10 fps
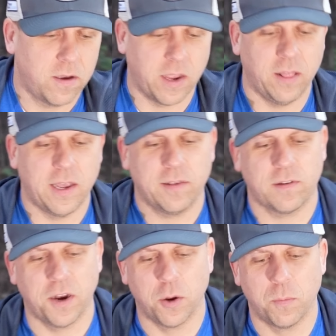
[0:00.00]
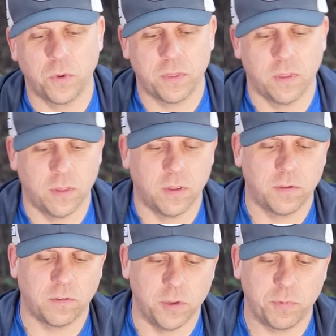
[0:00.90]
Okay, last item within the
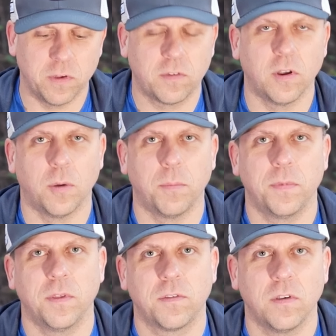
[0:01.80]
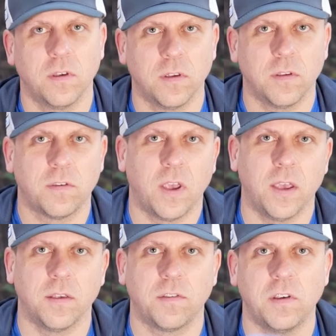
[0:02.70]
sleep system. This is
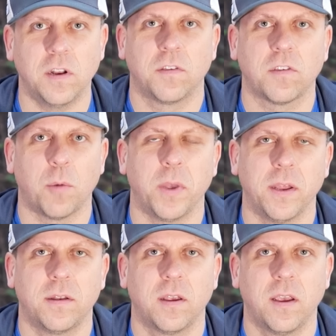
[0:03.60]
a Sea to Summit